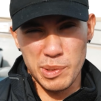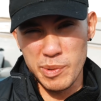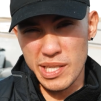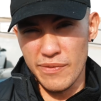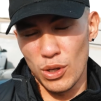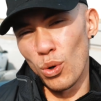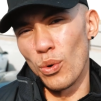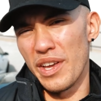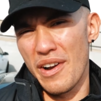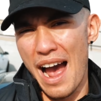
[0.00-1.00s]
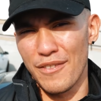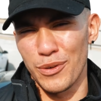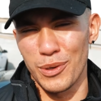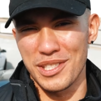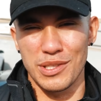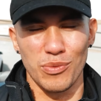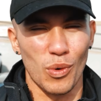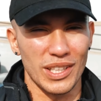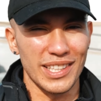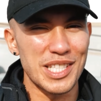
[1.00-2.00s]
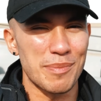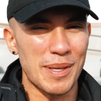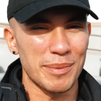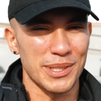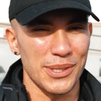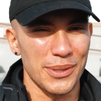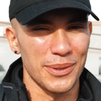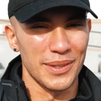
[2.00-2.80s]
a specific goal there afterwards is what leads people to